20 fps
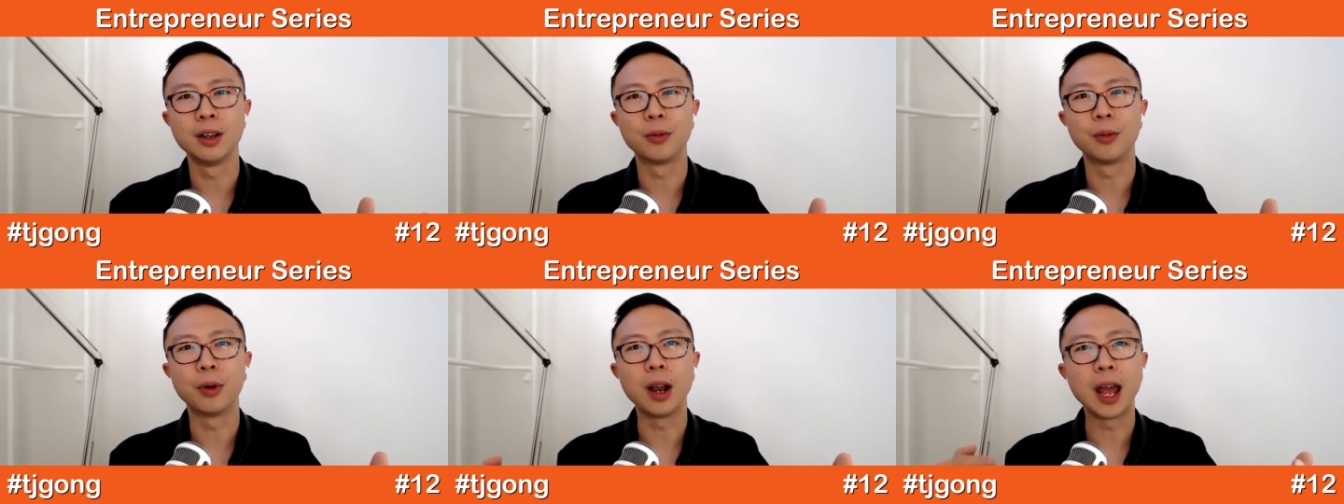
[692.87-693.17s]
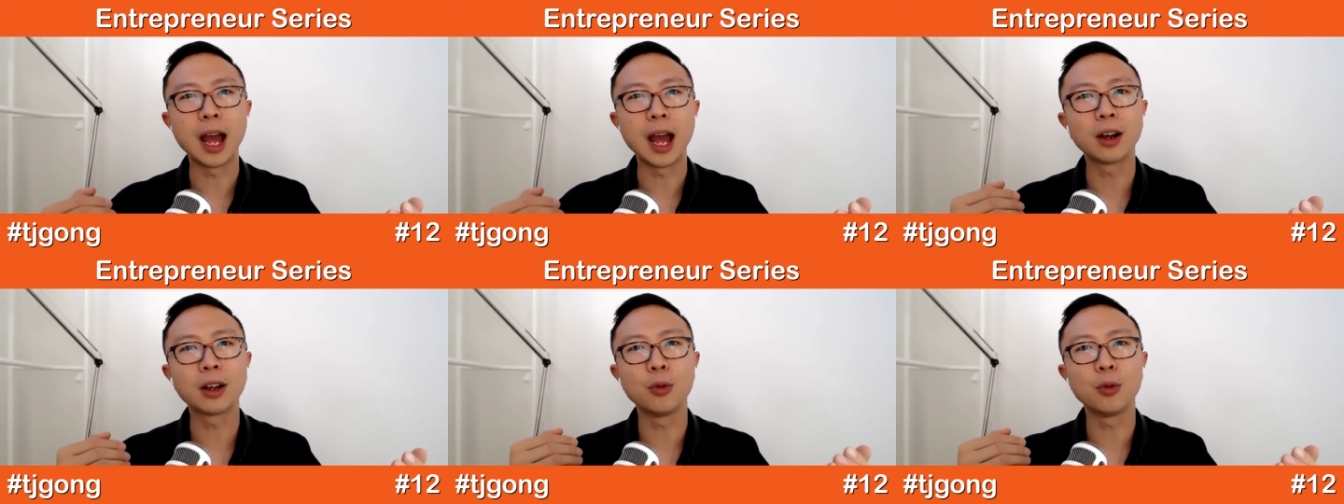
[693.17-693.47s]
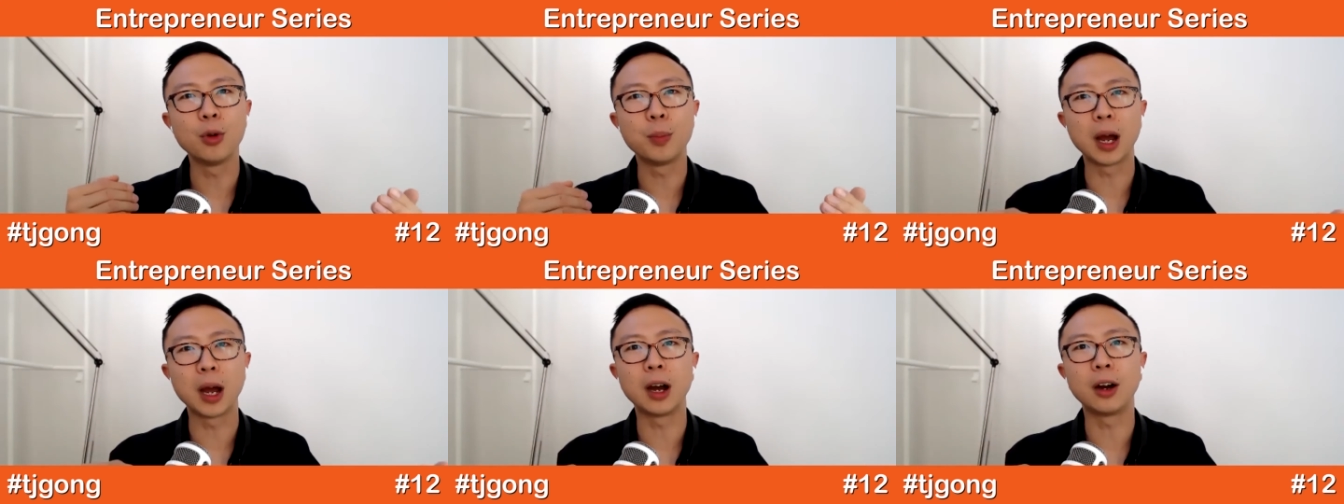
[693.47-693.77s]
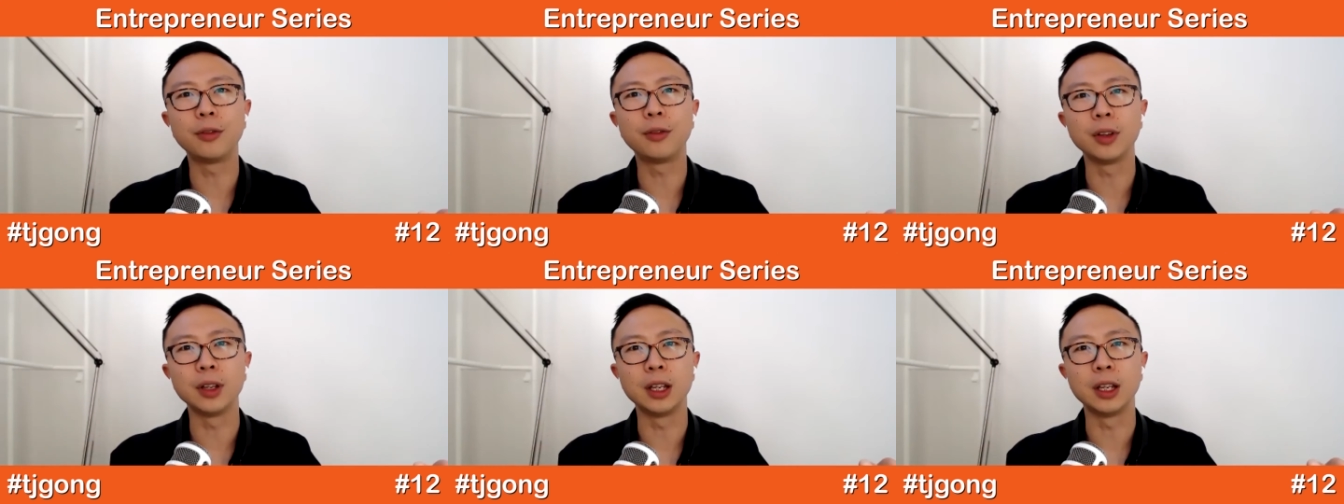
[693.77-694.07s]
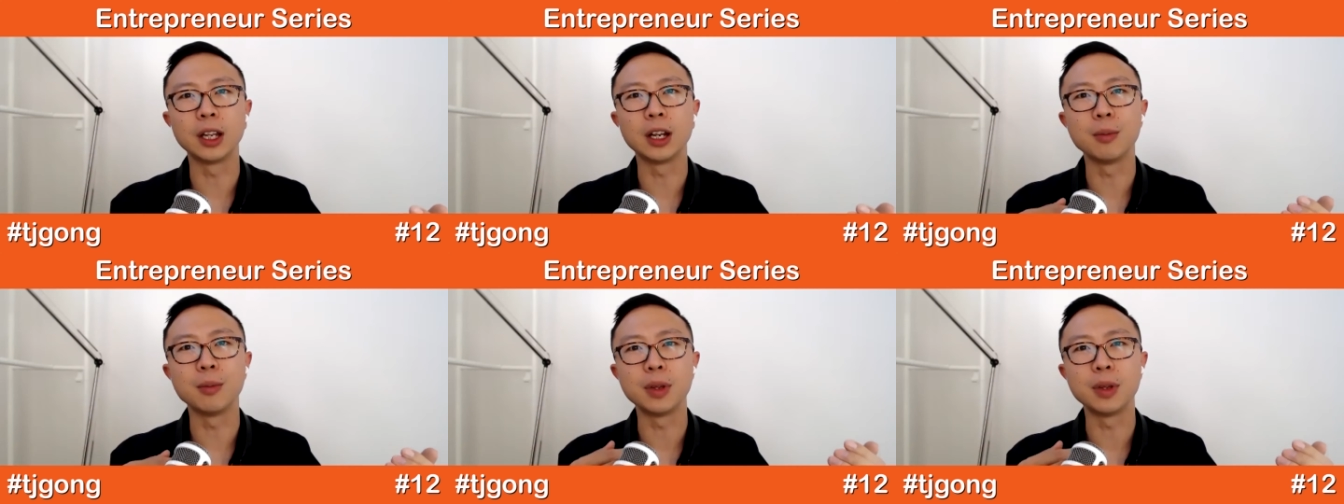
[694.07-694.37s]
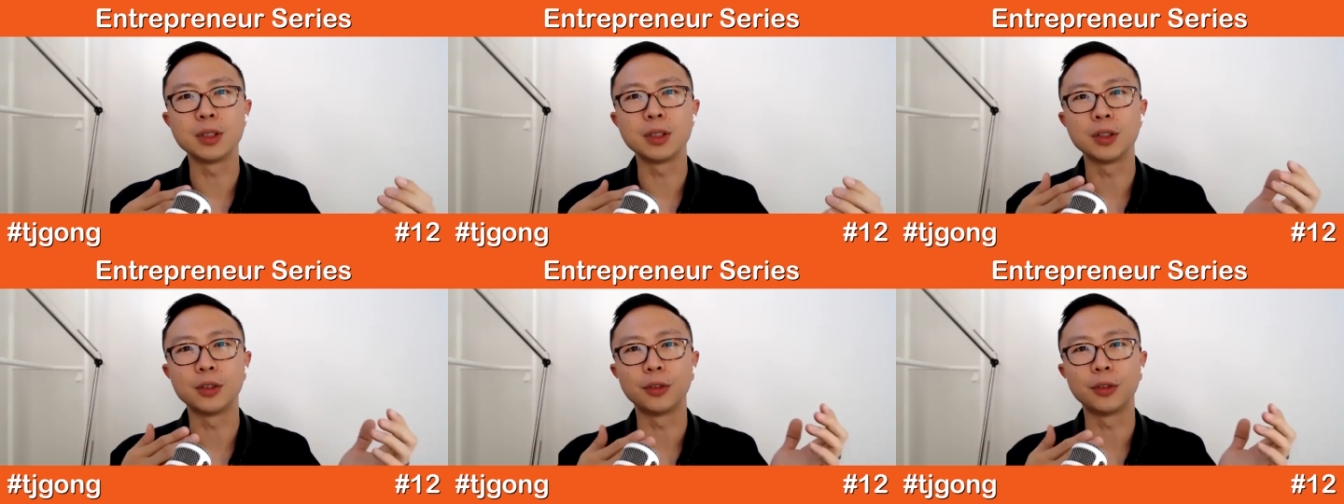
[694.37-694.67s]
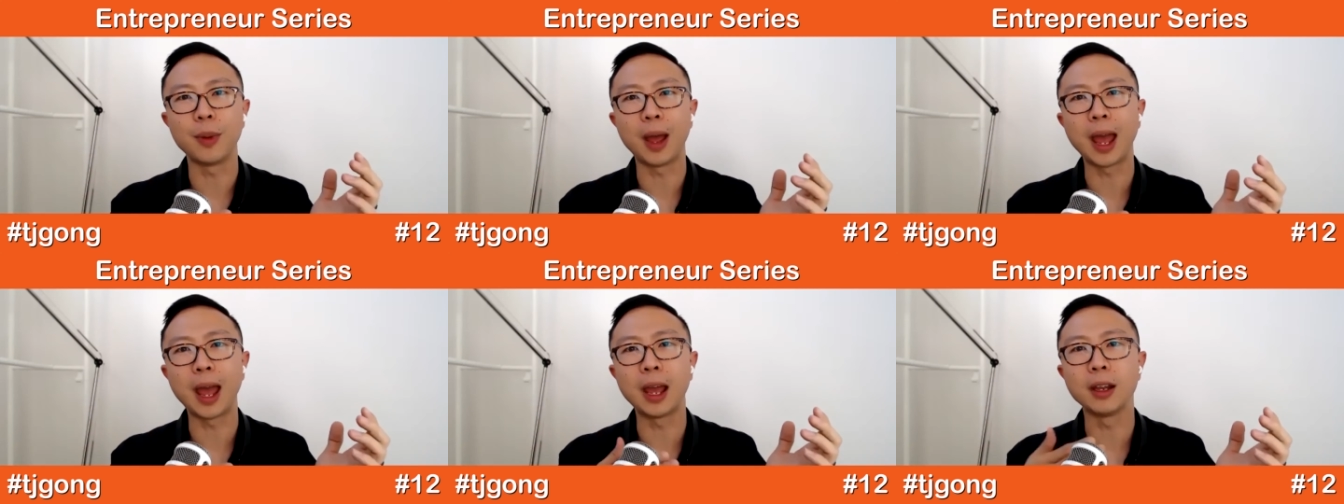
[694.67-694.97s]
How can we powerfully get a message from
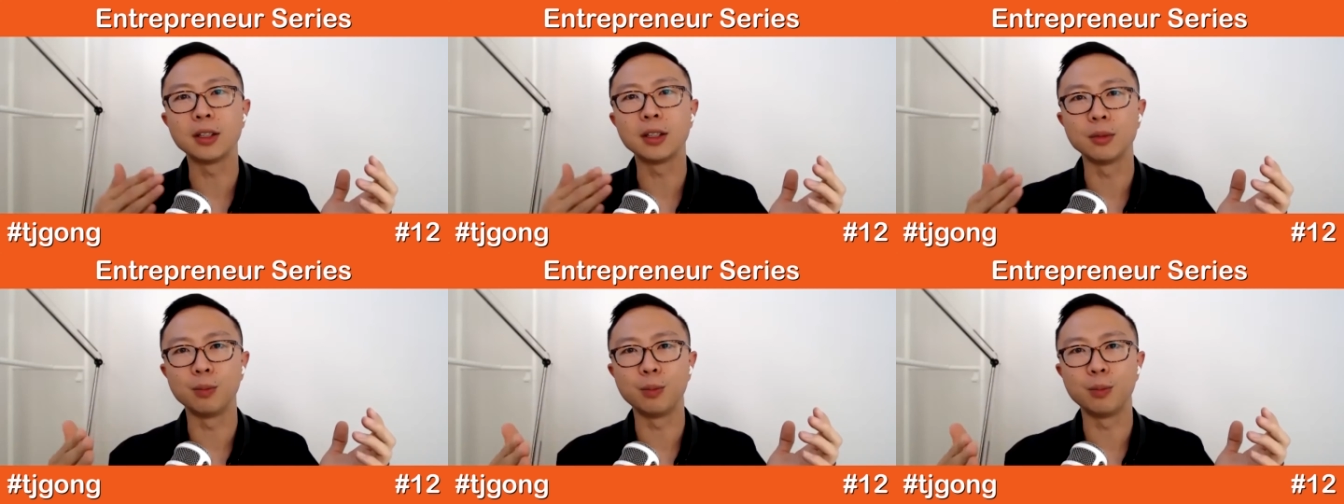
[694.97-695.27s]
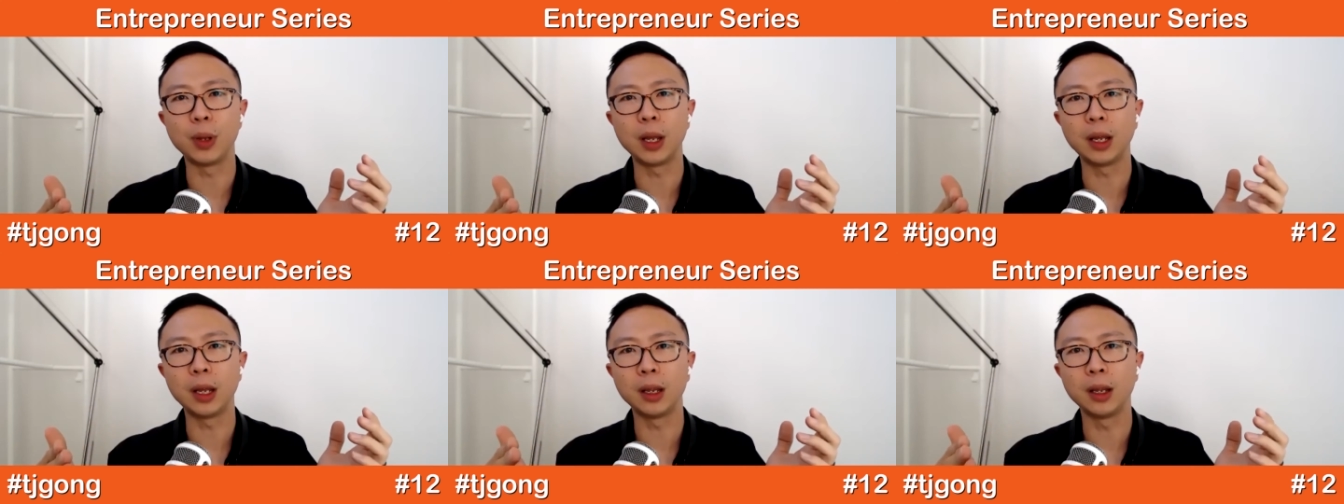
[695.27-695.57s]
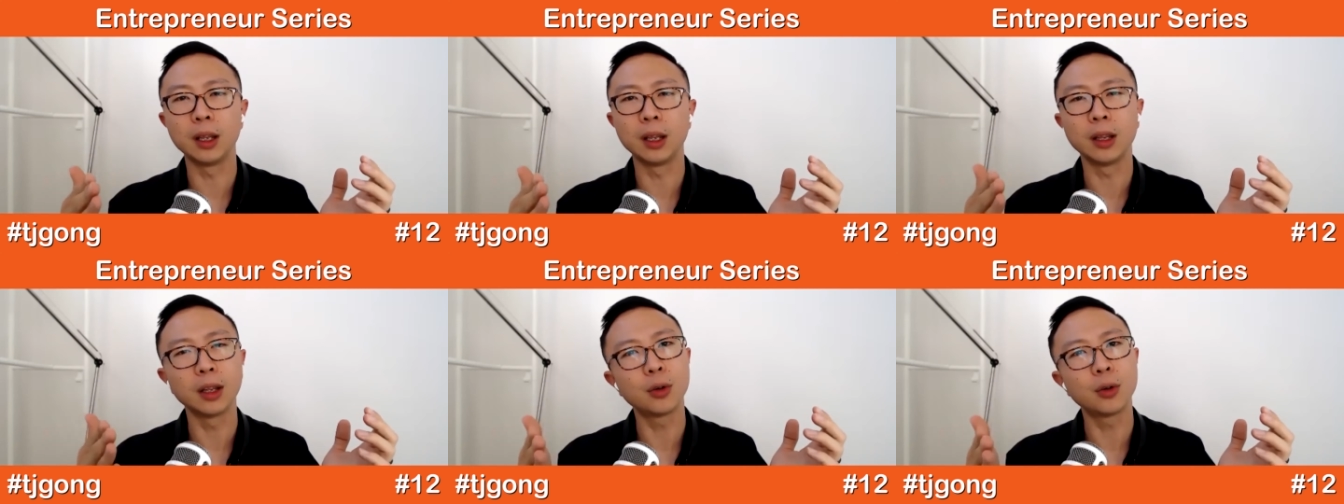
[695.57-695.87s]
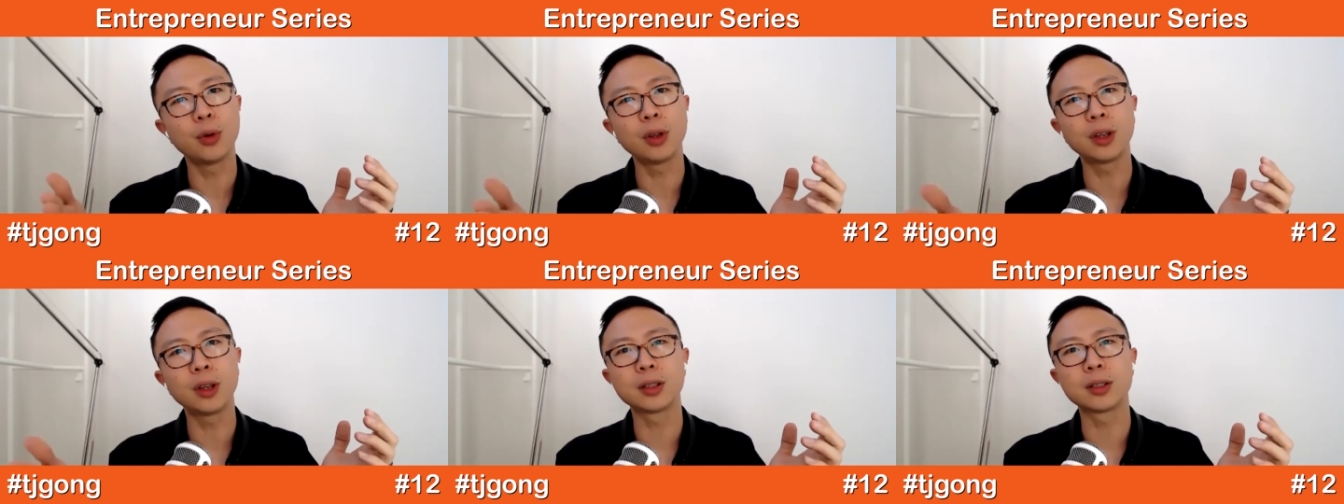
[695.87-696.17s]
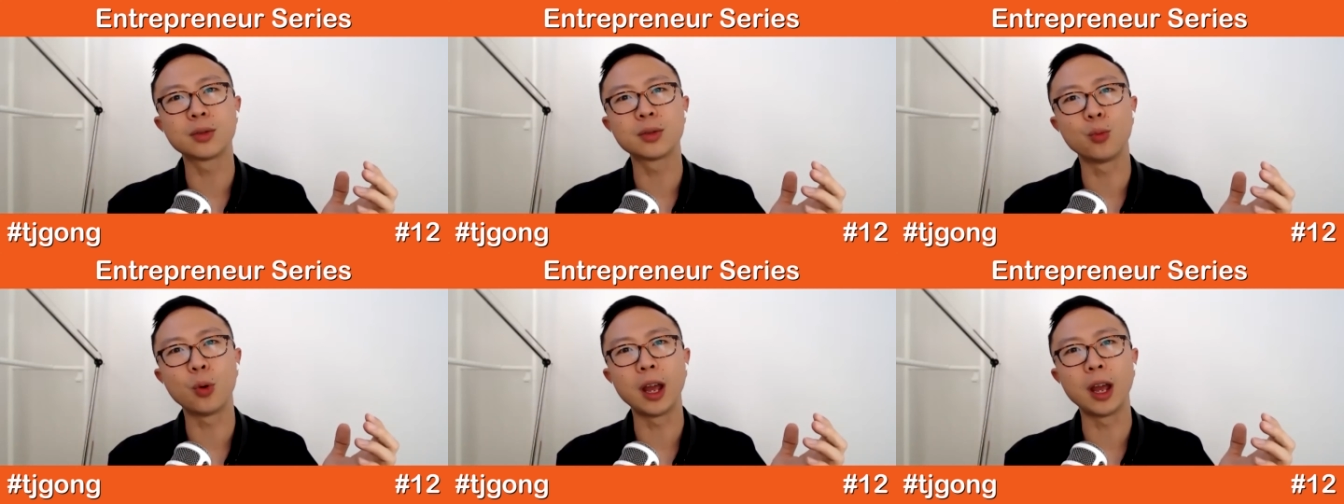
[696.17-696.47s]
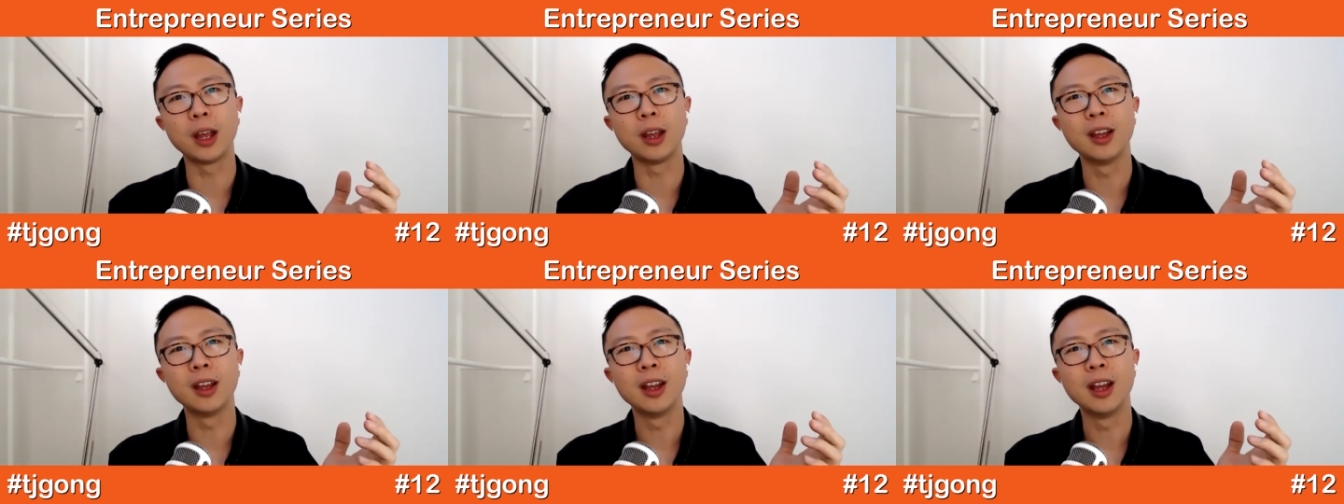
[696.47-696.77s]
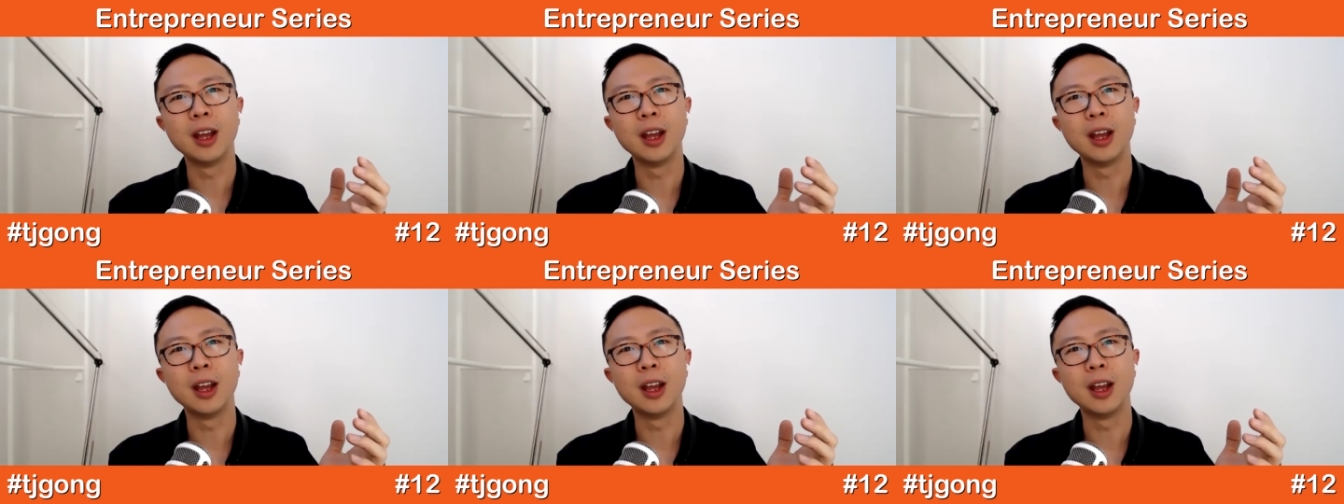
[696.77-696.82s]
A to B in the quickest way,